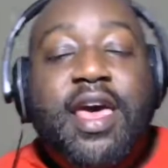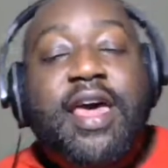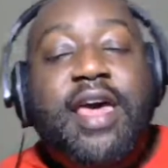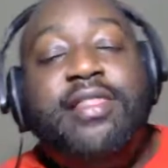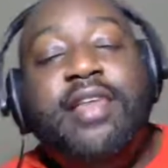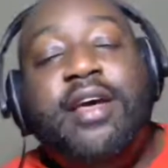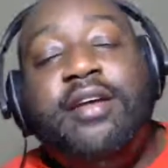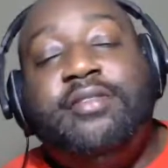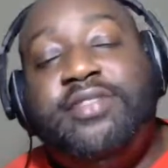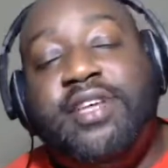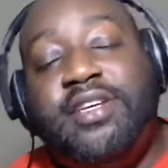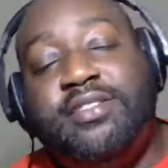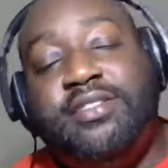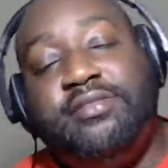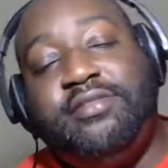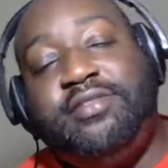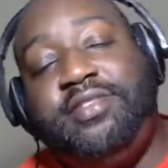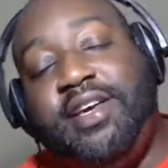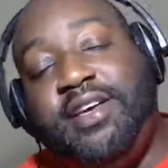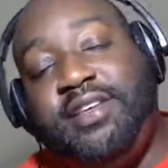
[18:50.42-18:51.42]
that's
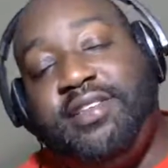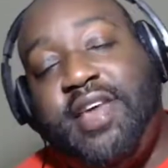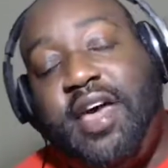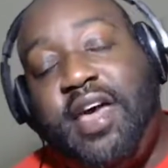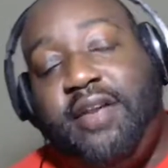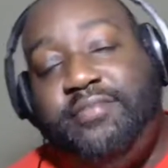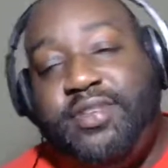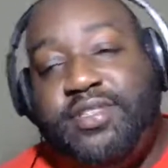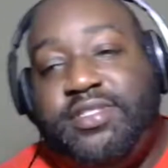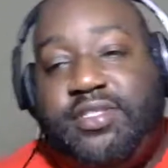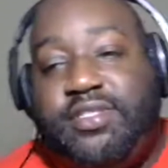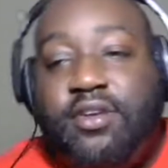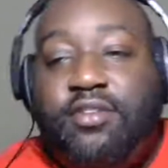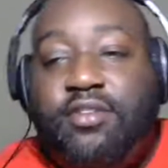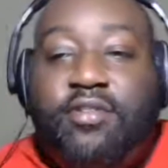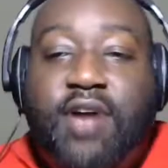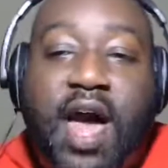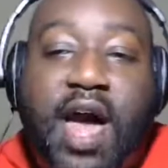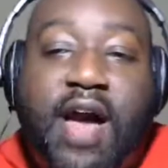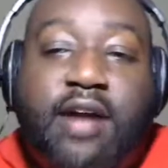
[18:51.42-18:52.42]

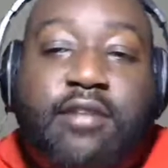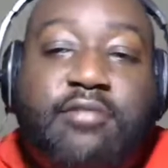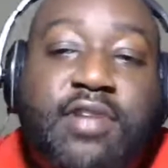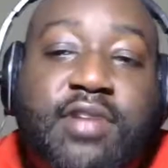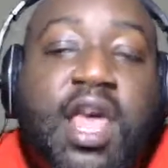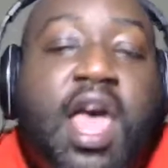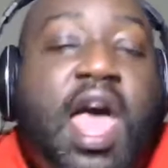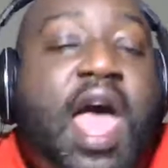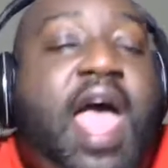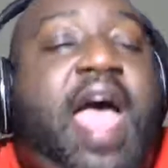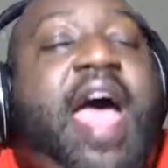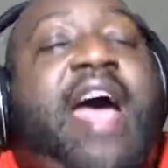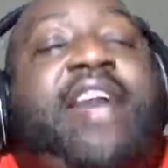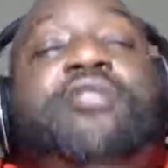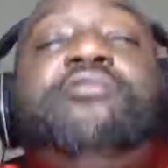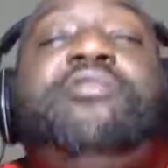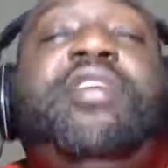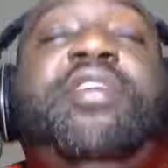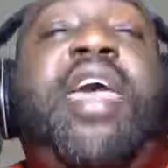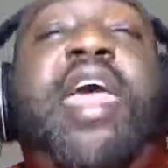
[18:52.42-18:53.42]
so I
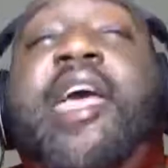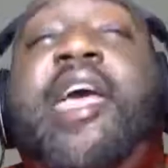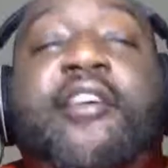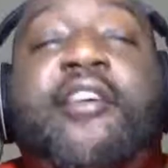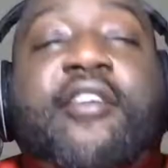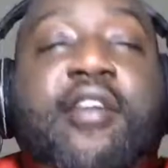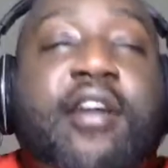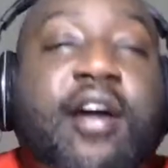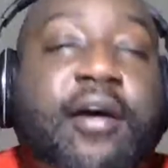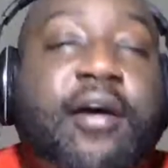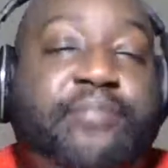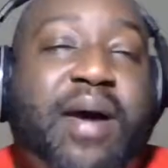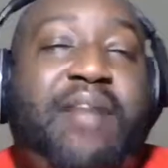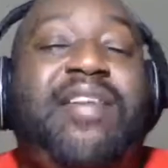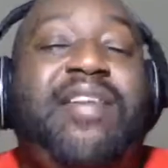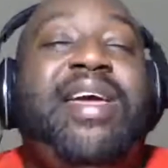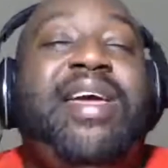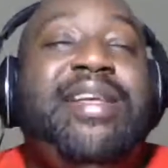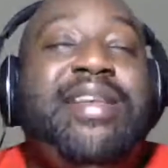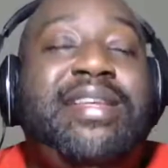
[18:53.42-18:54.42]
don't care about
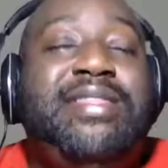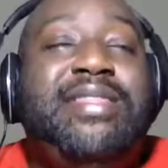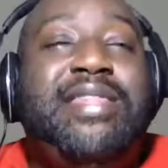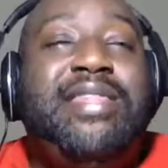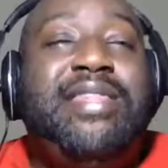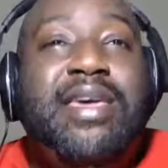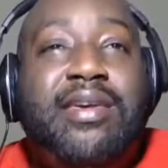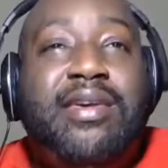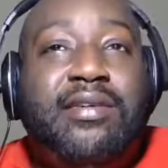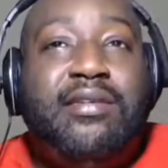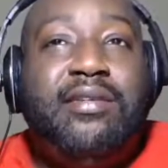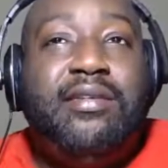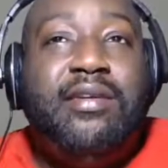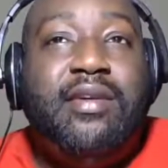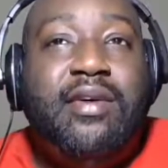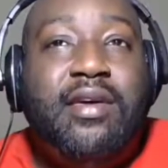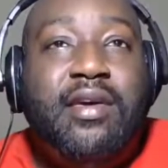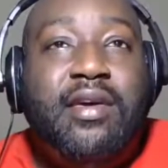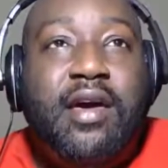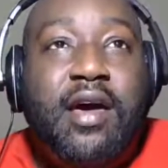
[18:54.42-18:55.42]
anything
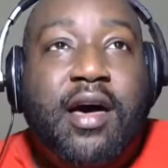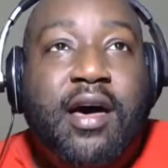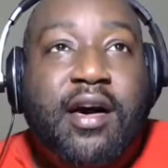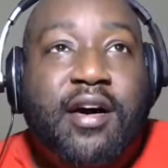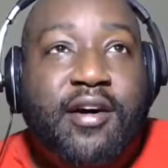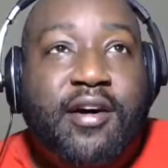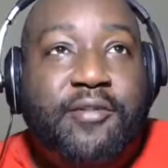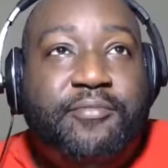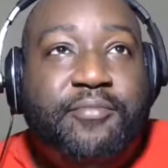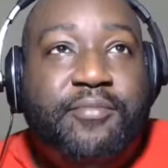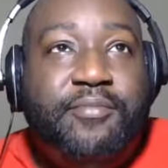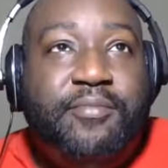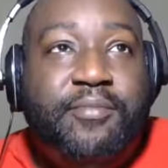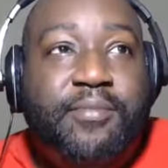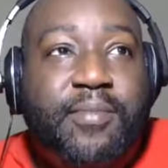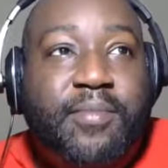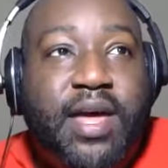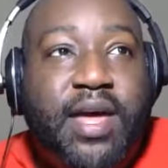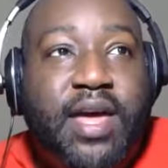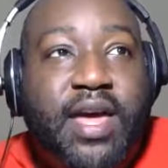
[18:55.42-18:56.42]

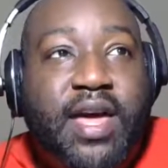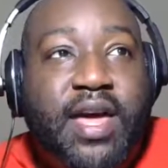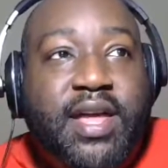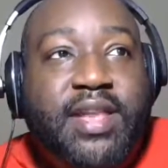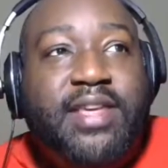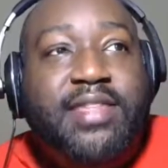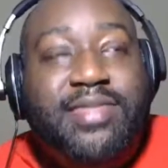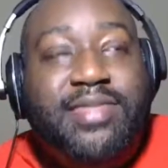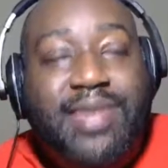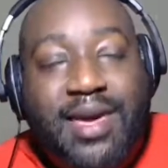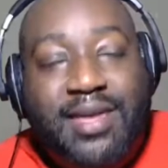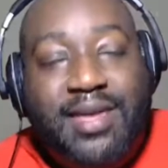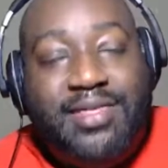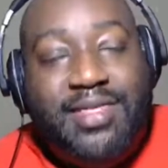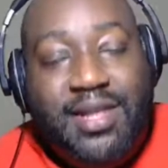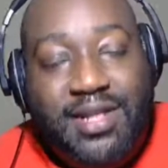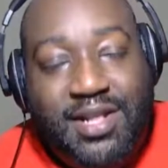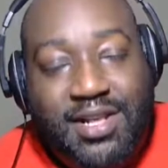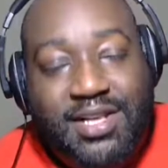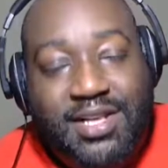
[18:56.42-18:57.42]

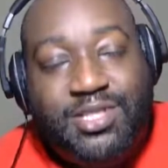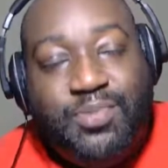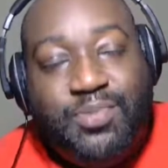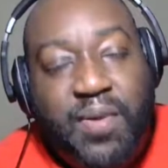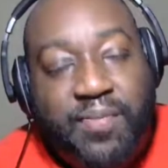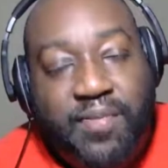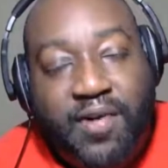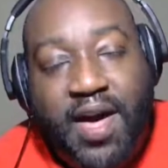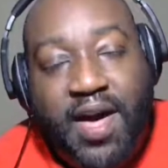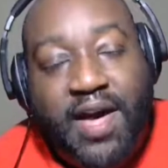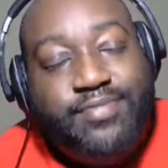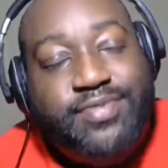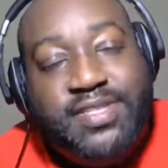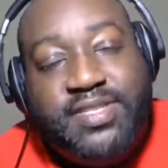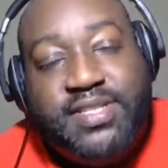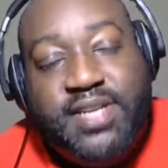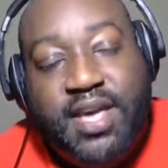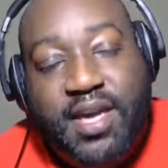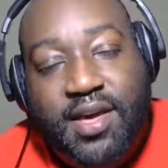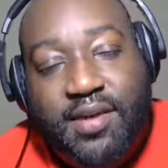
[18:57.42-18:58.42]
that these people have to
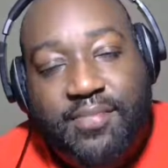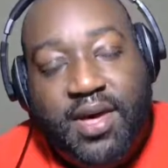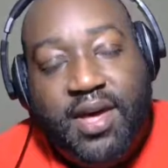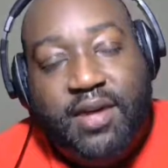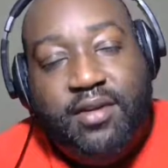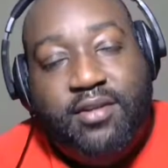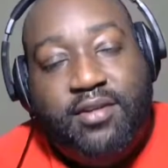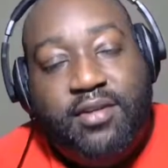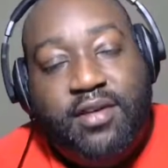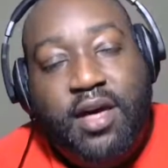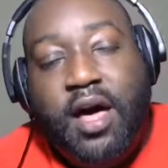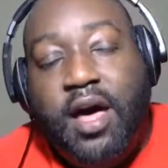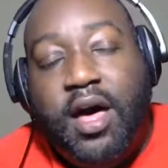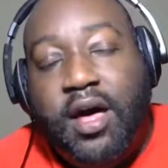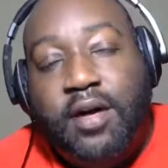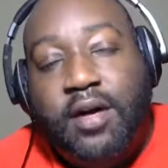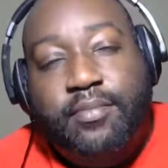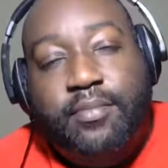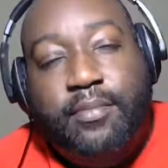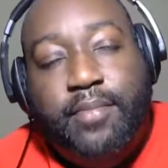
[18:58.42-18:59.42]
say about
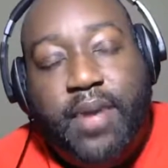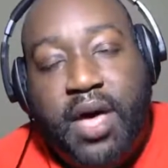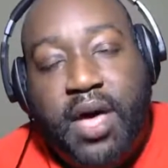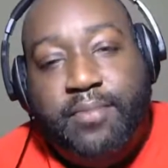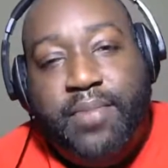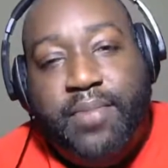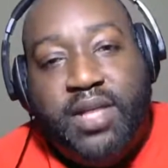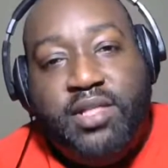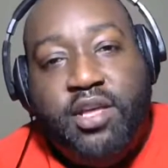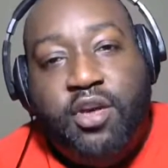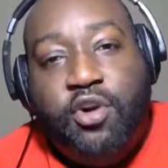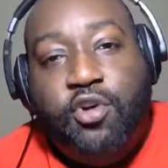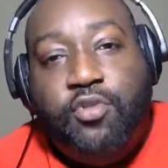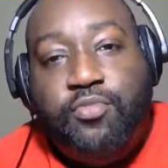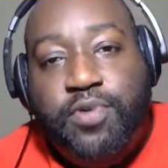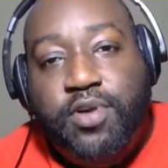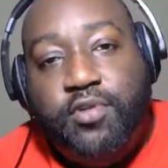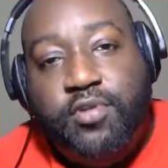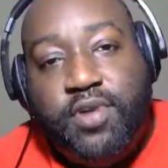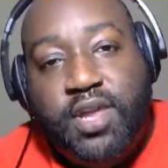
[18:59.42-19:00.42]
the
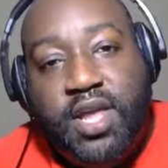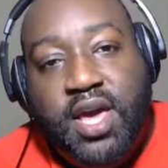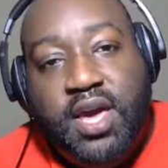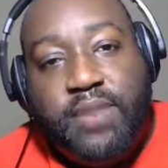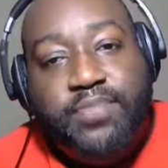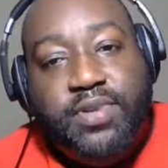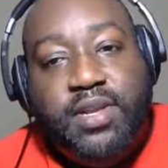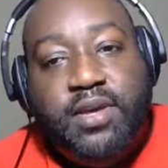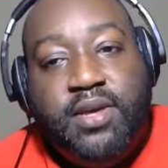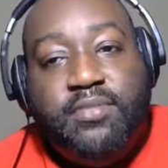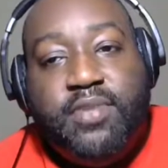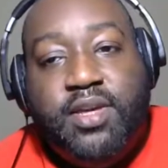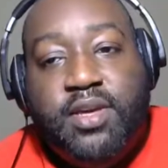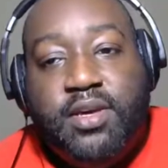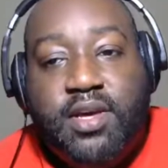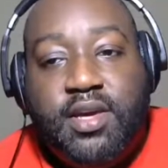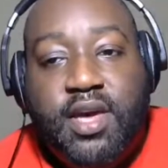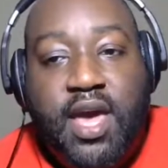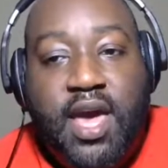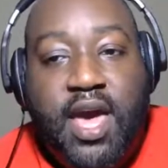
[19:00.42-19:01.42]
opioid
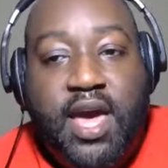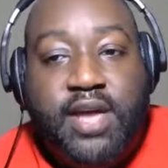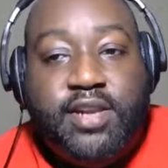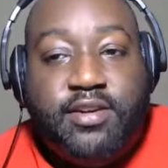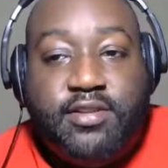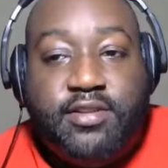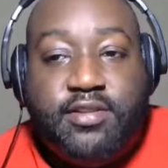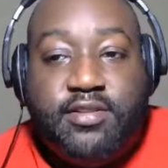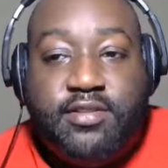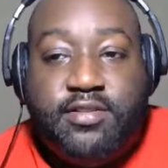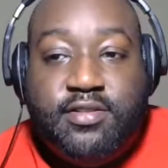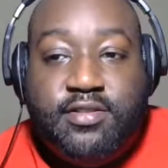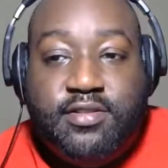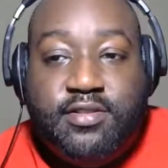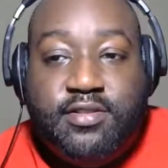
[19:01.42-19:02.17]
epidemic at all.